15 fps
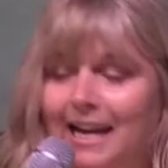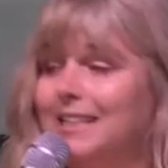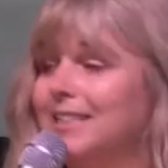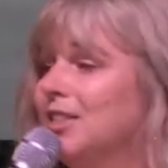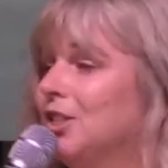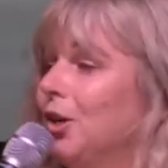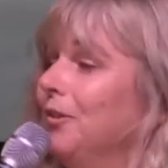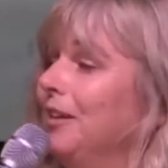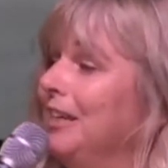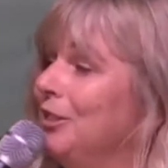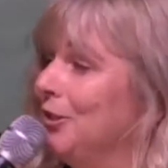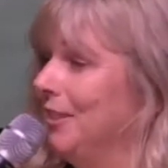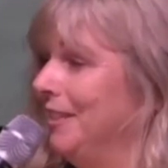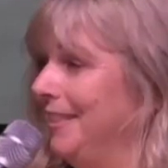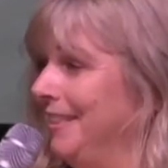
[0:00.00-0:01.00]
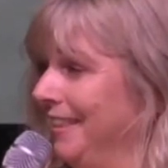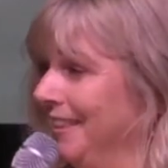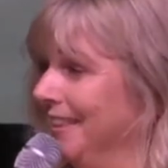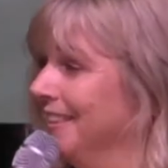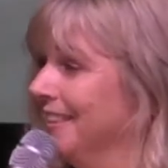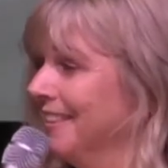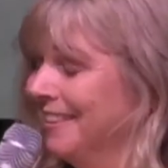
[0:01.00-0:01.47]
It's so
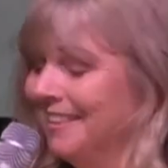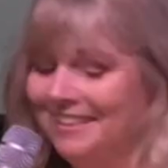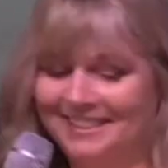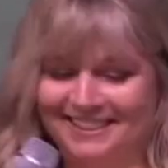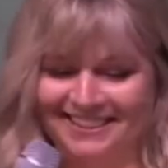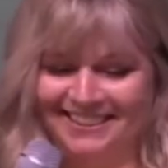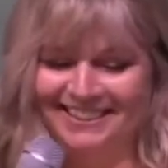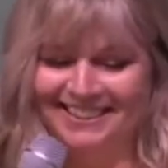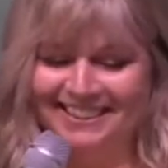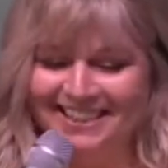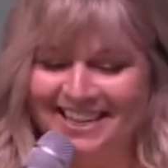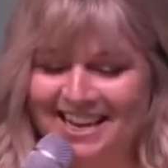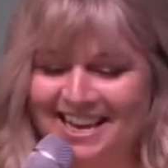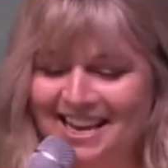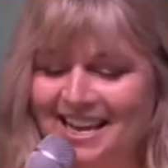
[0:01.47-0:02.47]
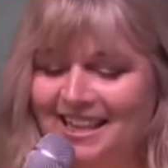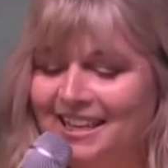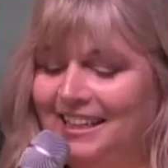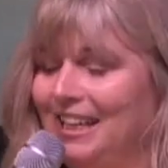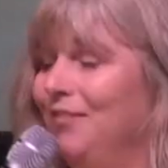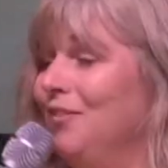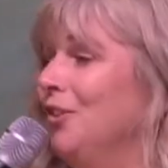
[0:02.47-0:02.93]
interesting
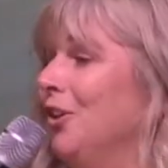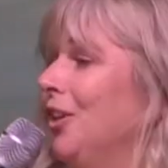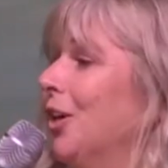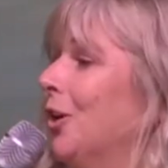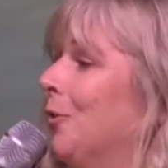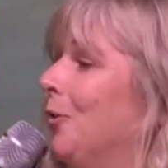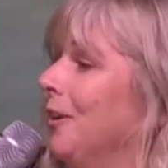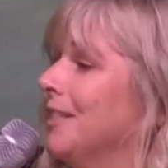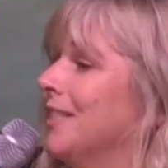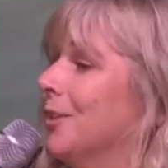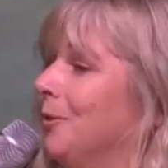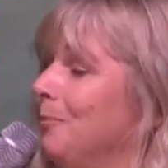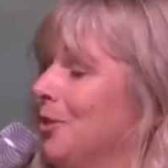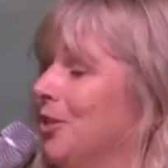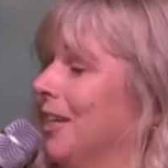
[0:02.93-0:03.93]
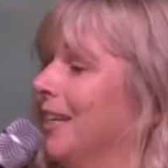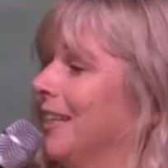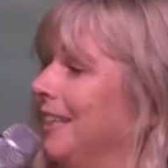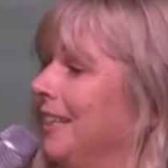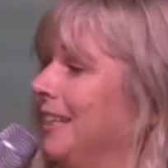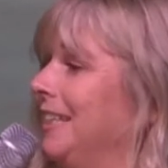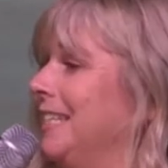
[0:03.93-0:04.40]
that even though the scripture
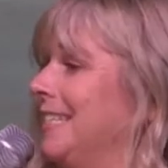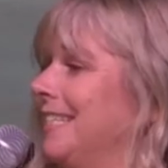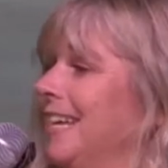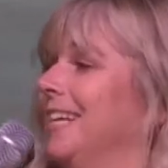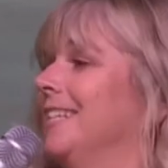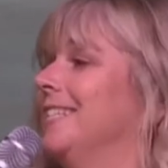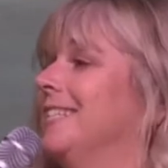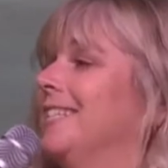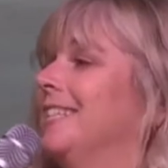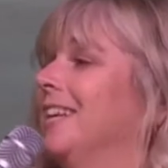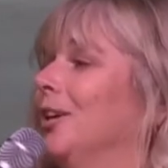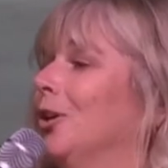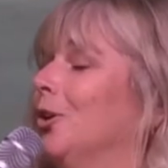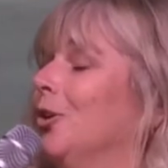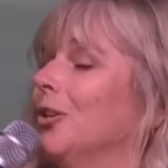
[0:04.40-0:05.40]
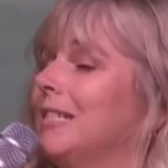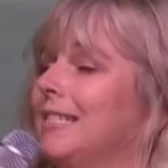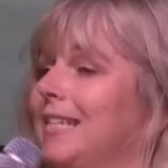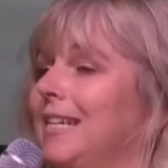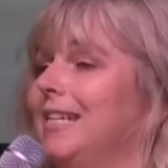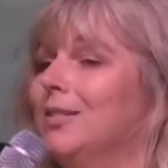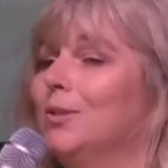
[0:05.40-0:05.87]
clearly says that God
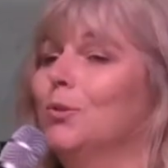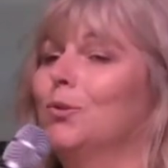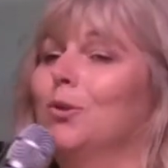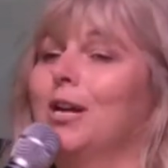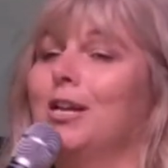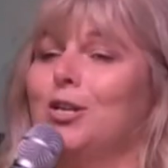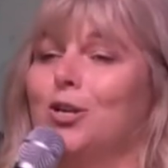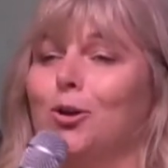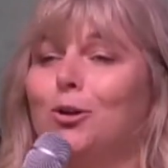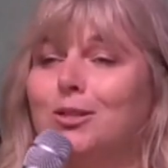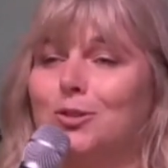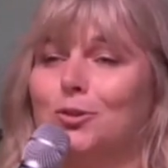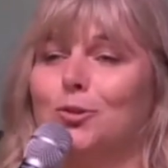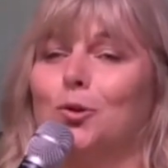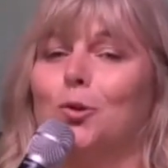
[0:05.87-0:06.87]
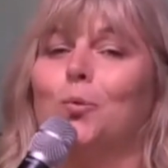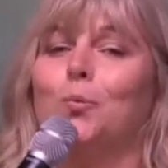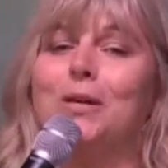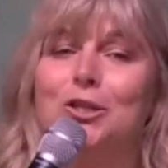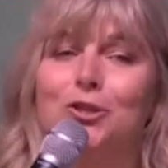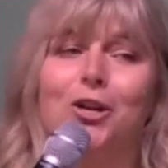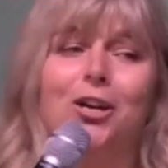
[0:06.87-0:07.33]
sees all and knows all,
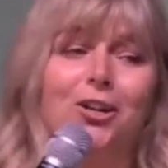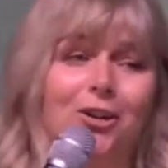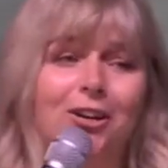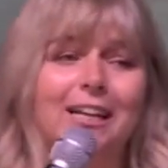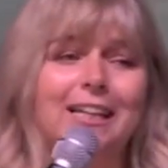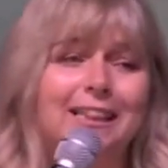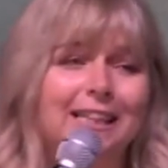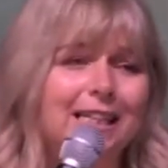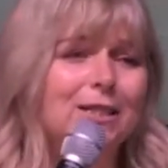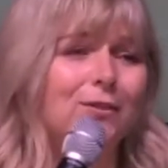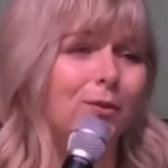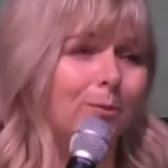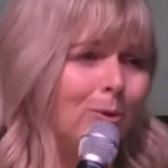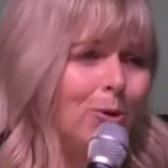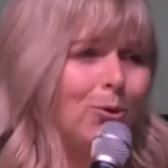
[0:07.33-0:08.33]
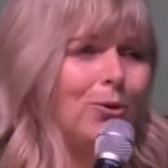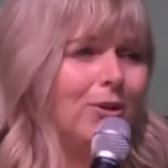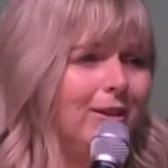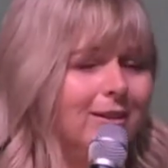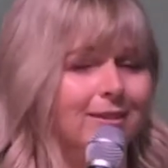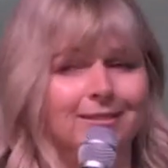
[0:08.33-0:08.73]
we try to hide things from God.